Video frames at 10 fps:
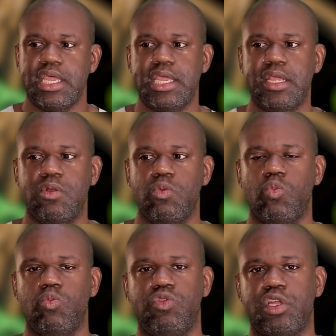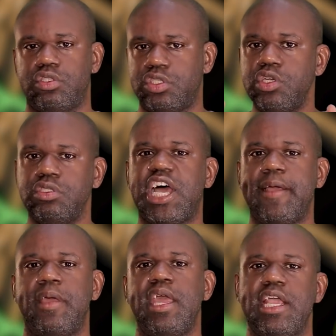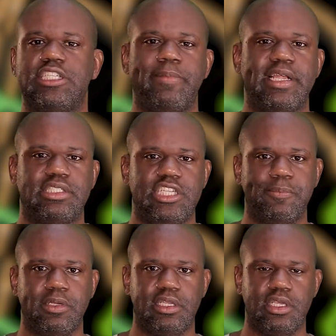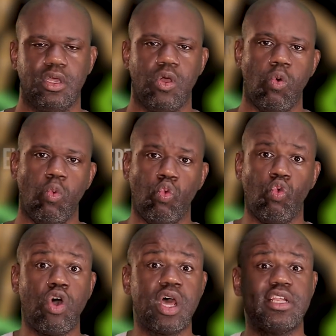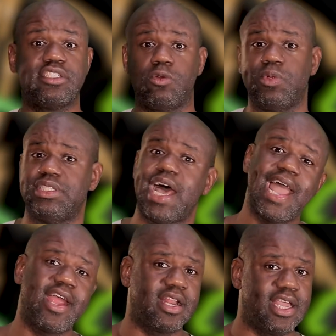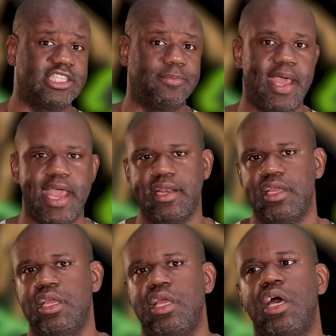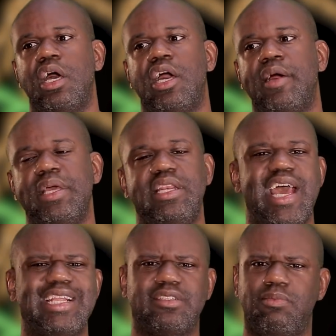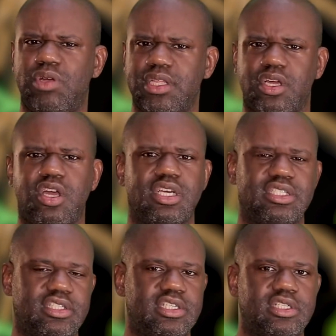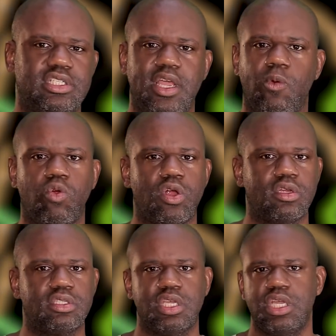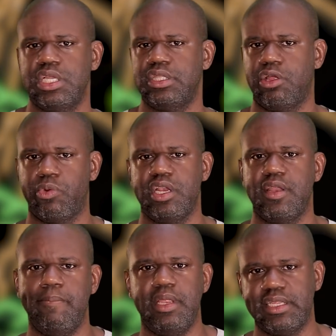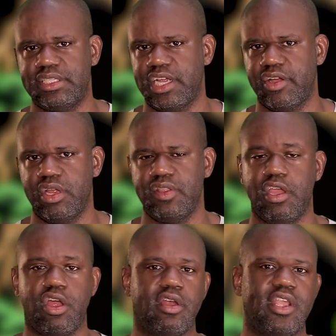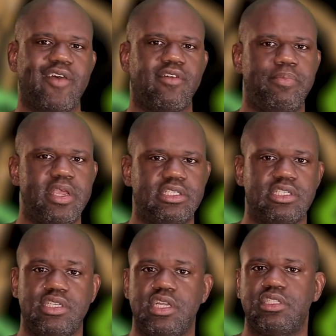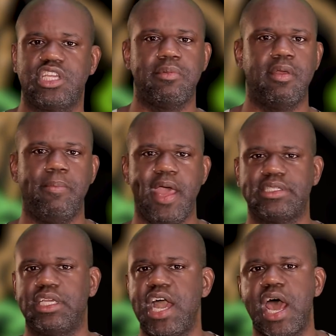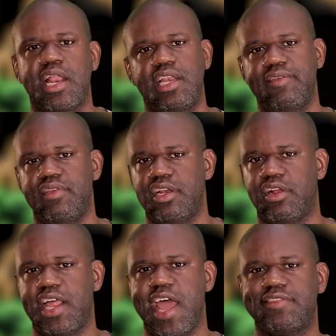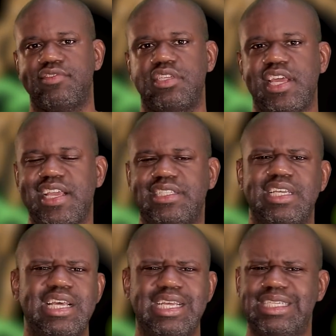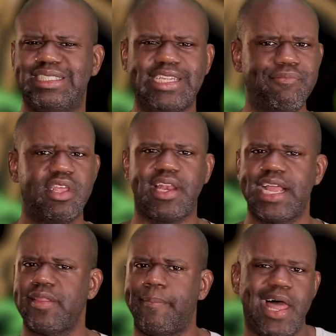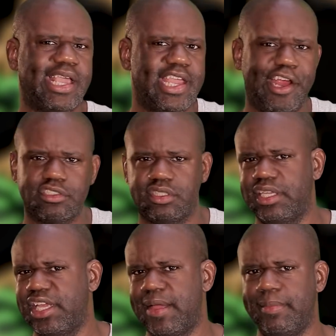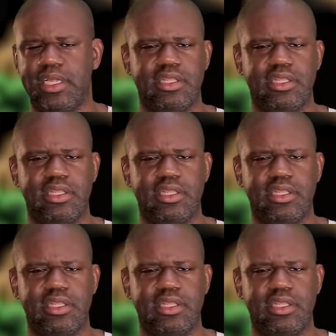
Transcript: And there are two types of expats typically. One is a retired expat. And that's a brother or a sister that worked, they were in the military, they already have a pension, they're just coming back to Ghana, living in their last few days. Something like the Black Acres of the Gambia.